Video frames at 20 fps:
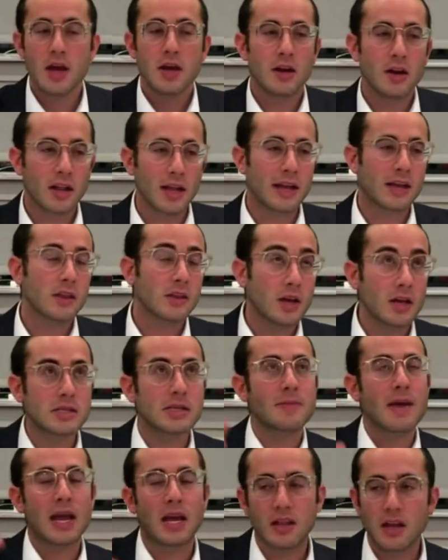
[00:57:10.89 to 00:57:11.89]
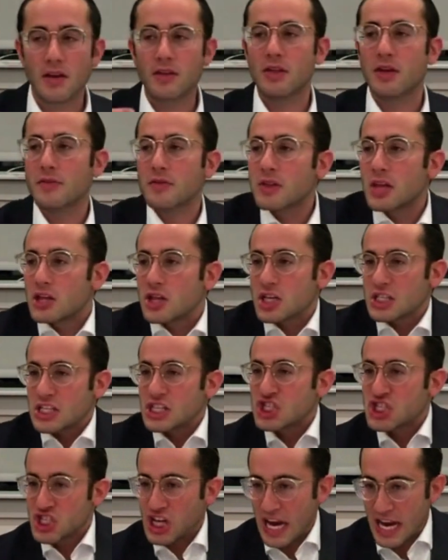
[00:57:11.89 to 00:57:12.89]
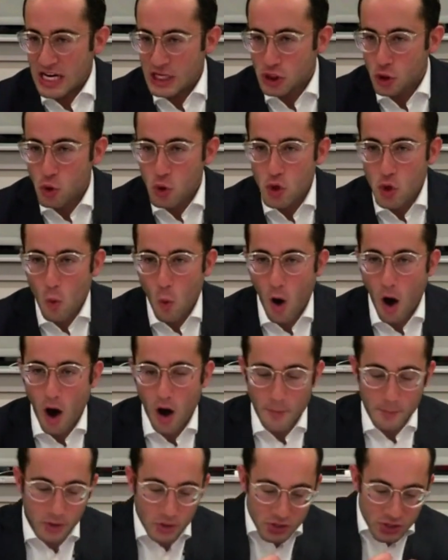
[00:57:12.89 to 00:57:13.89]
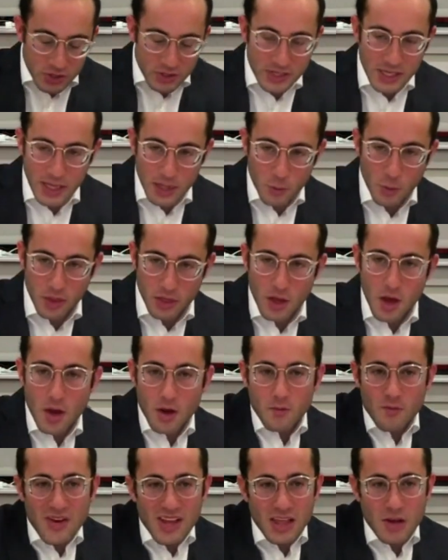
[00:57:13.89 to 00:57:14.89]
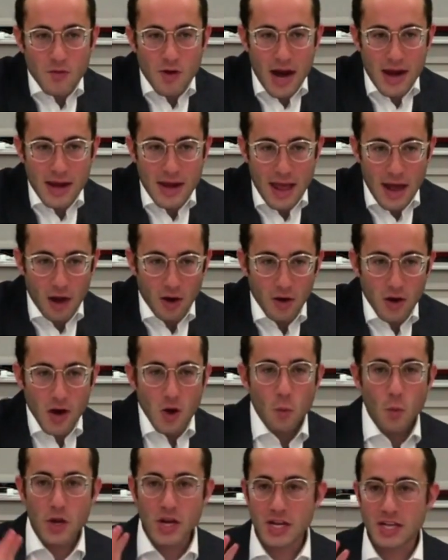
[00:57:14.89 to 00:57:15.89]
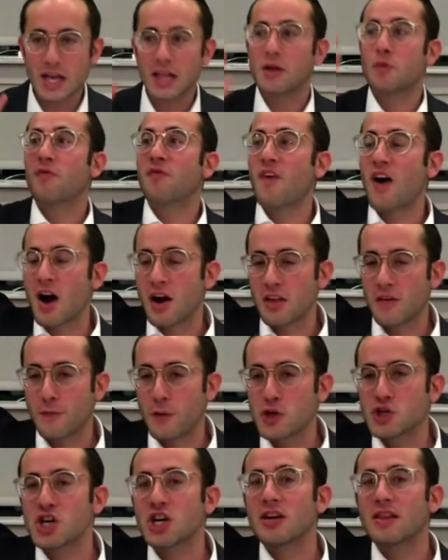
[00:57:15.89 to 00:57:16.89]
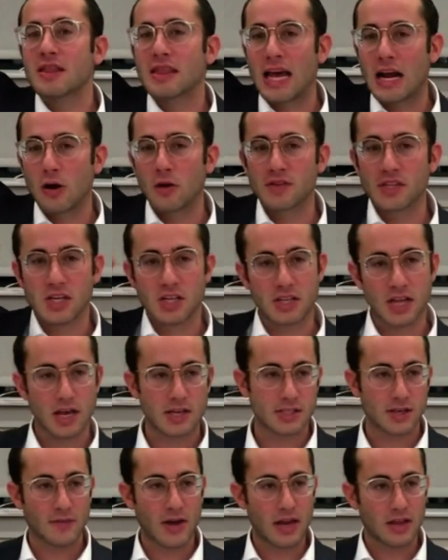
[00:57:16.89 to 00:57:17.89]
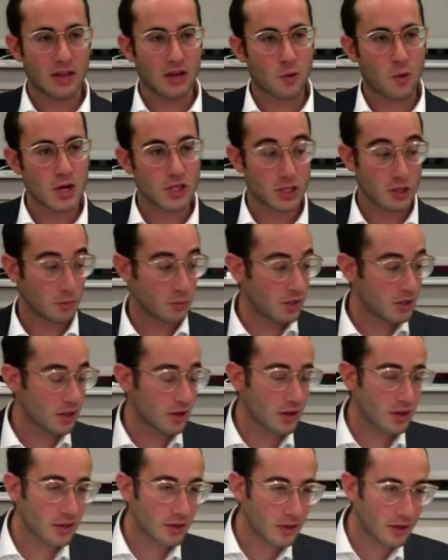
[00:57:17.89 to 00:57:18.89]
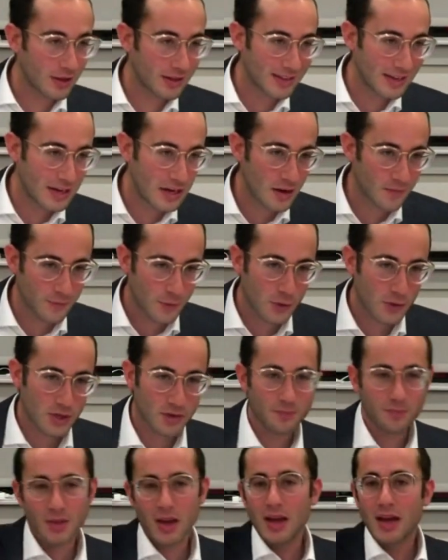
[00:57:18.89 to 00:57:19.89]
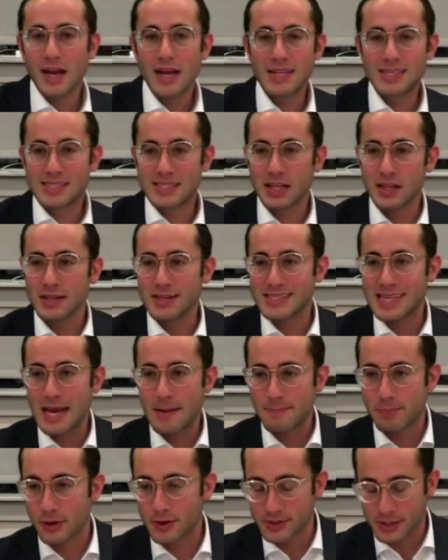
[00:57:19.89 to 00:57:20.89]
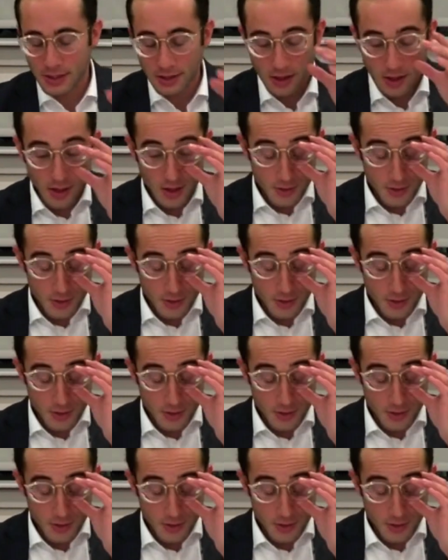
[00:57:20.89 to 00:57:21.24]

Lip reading: It doesn't change who you are because you're dealing with really right now. When you're dealing far in the future, that all of a sudden you take yourself out of the equation. When you're dealing in the near future, it's still the same person.